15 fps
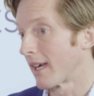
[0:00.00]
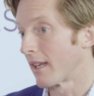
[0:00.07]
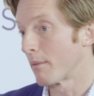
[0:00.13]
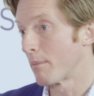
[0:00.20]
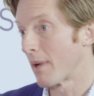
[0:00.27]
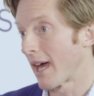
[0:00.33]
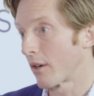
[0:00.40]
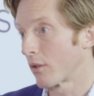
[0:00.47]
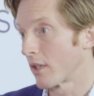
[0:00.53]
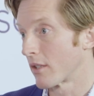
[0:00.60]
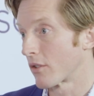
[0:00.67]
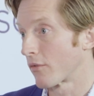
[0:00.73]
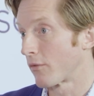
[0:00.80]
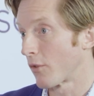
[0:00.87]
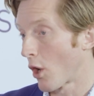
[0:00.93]
that
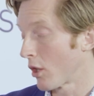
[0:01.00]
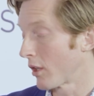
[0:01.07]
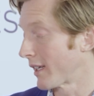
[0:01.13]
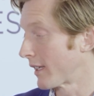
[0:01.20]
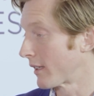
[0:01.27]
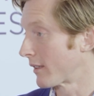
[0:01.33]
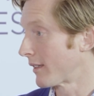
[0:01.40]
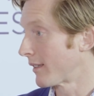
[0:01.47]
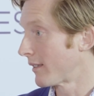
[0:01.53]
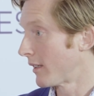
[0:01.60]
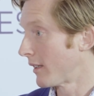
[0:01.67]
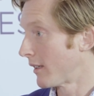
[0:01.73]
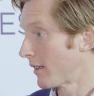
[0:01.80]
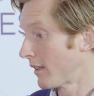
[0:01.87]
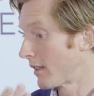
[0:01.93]

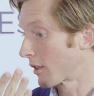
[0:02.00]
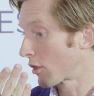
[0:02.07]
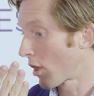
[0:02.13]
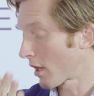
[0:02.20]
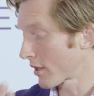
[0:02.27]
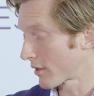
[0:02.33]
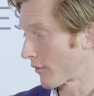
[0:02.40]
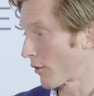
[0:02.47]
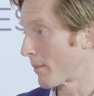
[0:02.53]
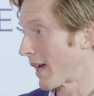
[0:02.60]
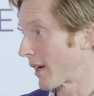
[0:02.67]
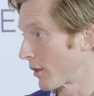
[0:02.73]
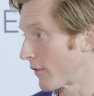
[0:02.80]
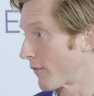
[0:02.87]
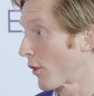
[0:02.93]
the cost of a
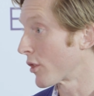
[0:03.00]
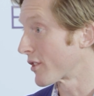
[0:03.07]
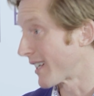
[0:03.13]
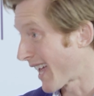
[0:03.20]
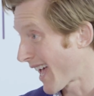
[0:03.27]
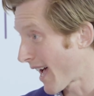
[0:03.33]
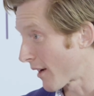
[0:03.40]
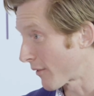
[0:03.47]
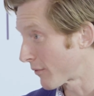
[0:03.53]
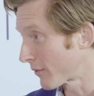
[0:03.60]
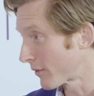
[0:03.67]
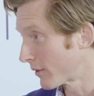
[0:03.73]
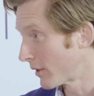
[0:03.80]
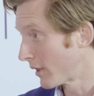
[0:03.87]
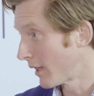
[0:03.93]
battery falls in
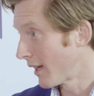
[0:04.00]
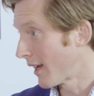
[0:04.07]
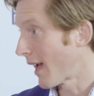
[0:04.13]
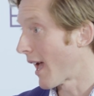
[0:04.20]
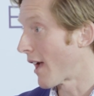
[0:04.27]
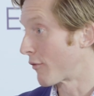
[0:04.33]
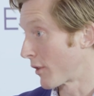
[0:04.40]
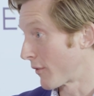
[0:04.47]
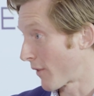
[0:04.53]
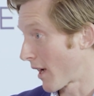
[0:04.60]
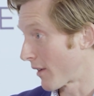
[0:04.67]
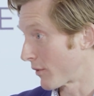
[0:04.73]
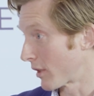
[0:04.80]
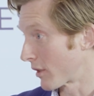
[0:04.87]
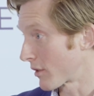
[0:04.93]
half every
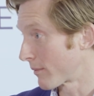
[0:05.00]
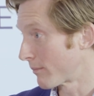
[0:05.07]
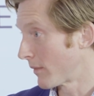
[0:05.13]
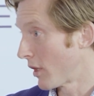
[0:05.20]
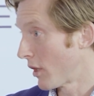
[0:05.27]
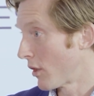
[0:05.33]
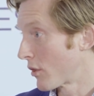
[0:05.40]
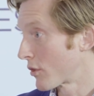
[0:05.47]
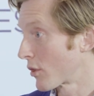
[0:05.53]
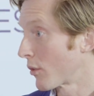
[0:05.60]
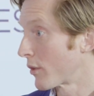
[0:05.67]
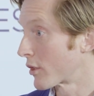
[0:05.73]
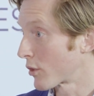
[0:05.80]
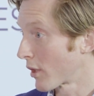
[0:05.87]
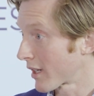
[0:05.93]
5 years. So
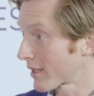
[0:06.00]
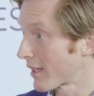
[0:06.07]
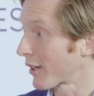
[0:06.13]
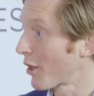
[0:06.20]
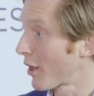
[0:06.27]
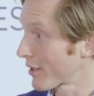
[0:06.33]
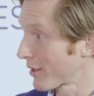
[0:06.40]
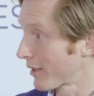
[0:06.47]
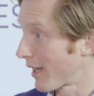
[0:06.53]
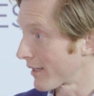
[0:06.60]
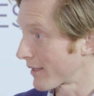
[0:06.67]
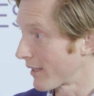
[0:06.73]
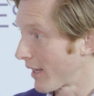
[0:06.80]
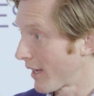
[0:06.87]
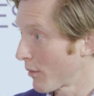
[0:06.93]
the trucks that cost a
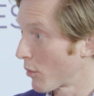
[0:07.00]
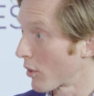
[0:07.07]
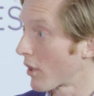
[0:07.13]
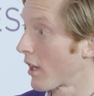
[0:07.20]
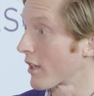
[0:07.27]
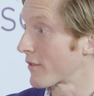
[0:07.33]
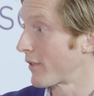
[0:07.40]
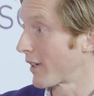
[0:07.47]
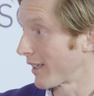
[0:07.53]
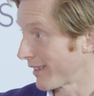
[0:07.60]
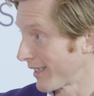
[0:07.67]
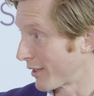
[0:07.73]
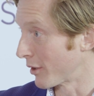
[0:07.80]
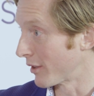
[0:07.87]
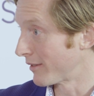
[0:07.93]
lot today will cost very
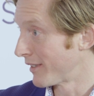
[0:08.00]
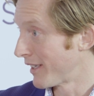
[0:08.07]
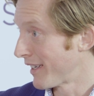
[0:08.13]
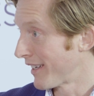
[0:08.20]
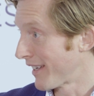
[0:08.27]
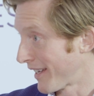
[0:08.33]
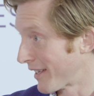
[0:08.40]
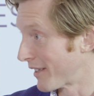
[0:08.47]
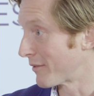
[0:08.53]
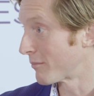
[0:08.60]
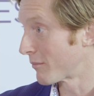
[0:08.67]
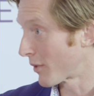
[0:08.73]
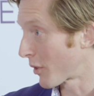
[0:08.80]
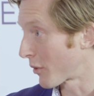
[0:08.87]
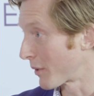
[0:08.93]
little in
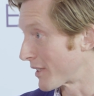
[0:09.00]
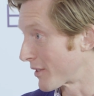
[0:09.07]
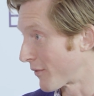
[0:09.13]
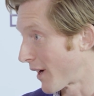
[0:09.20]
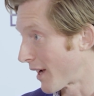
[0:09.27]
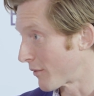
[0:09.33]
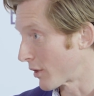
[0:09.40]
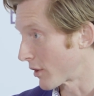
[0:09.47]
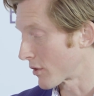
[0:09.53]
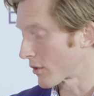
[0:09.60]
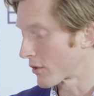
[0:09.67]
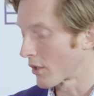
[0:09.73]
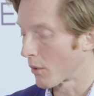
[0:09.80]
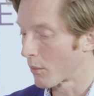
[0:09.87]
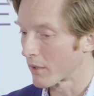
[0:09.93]
3 to 5 years.
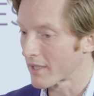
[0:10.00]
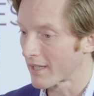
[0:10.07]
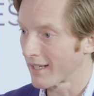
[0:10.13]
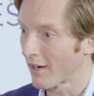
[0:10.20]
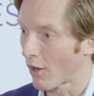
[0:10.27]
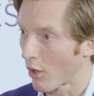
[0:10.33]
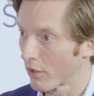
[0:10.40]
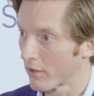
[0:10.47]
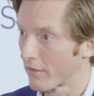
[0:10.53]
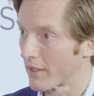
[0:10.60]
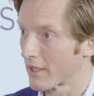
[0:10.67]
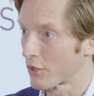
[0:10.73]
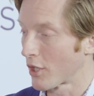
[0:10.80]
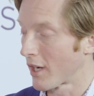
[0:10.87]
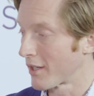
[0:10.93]
So we're seeing all of
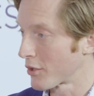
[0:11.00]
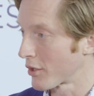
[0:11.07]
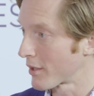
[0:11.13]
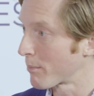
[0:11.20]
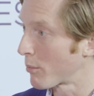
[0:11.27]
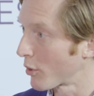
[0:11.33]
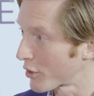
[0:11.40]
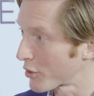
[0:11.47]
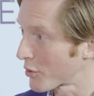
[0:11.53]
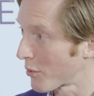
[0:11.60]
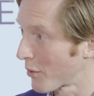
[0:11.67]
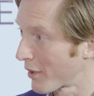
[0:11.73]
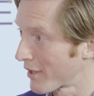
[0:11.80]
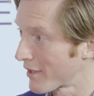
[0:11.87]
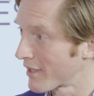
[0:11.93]
these changes push
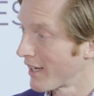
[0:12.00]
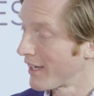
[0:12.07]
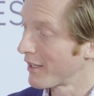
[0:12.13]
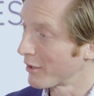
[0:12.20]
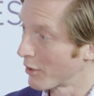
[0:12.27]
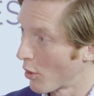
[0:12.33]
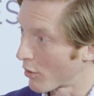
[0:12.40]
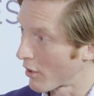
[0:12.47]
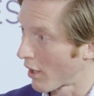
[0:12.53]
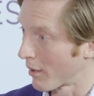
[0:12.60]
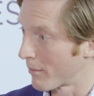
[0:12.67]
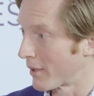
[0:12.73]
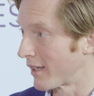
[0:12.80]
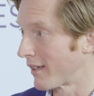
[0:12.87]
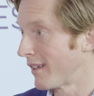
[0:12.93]
towards low
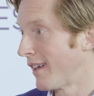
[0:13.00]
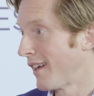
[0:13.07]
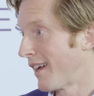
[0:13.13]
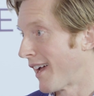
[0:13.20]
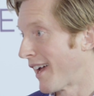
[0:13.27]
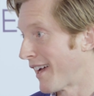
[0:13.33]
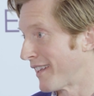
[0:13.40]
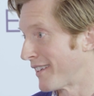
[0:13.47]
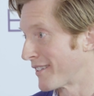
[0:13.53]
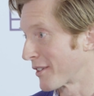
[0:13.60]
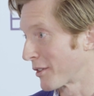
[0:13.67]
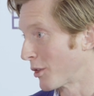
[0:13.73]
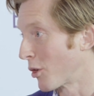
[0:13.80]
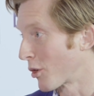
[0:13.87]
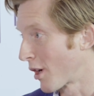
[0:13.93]
carbon and
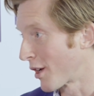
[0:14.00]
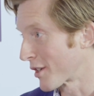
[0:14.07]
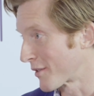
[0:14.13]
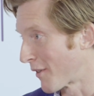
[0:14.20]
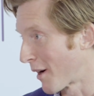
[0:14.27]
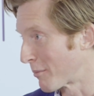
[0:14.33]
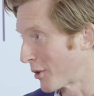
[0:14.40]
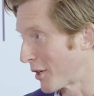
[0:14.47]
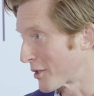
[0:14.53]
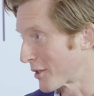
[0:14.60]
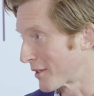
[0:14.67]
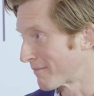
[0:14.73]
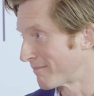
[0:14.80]
low cost of operation.